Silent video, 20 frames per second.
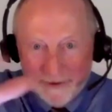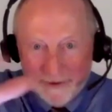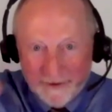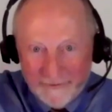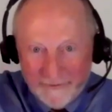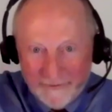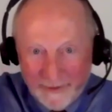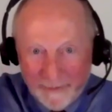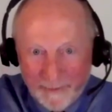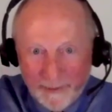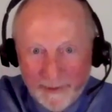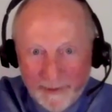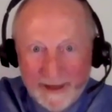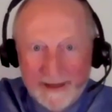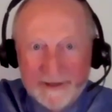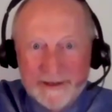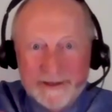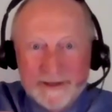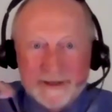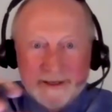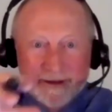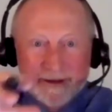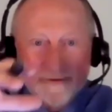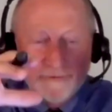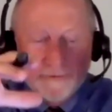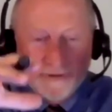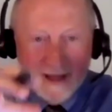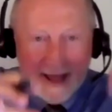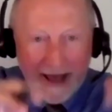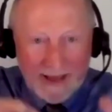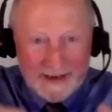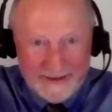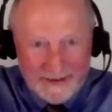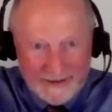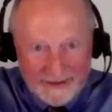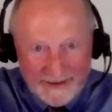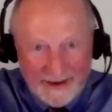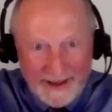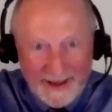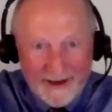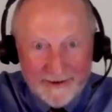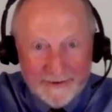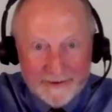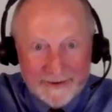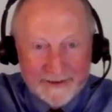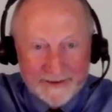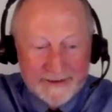of the bridge flattened out.